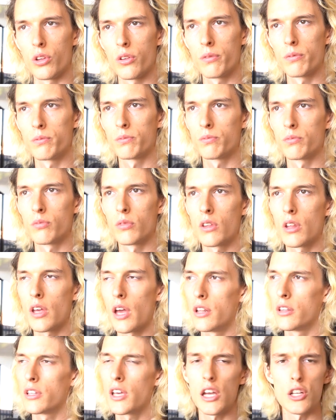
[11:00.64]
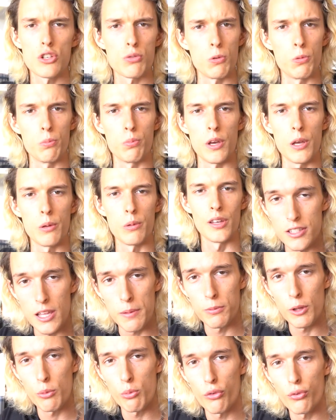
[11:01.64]
it. Engagement, baby.
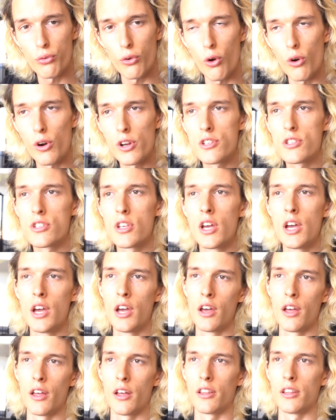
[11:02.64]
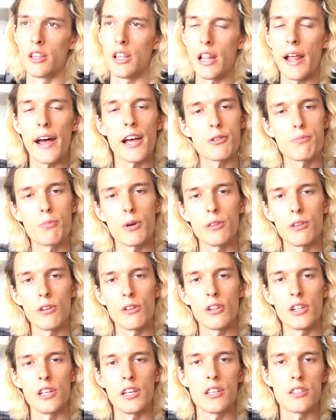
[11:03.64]
Step number 4 is the last but
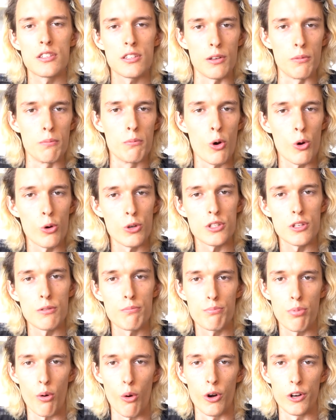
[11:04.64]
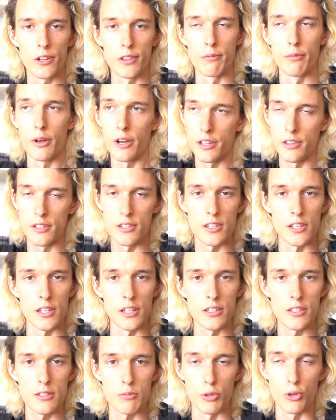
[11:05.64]
not least, the most important are the
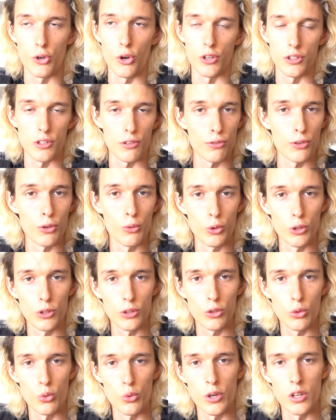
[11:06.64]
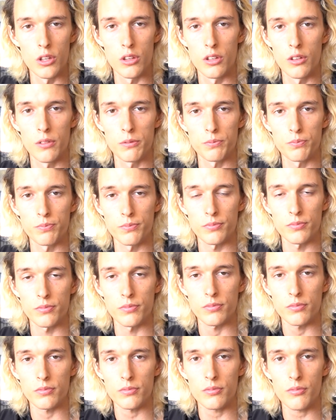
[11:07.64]
things, because if you wouldn't do it,
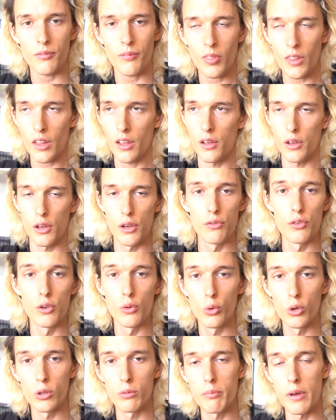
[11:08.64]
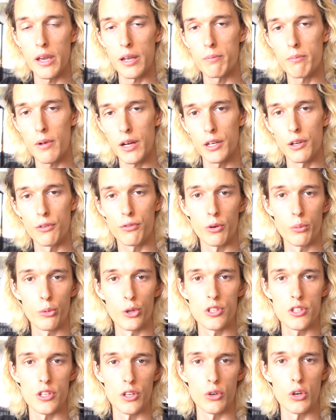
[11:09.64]
if you wouldn't make money from
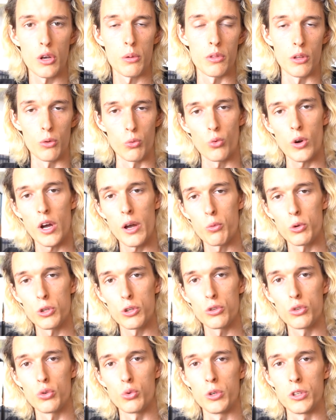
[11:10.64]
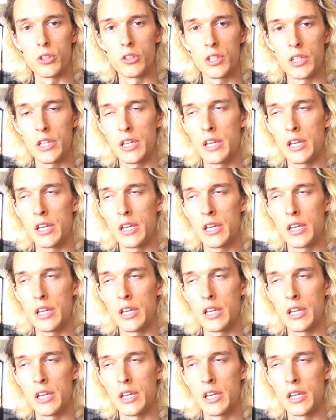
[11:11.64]
Instagram, then why would you do it?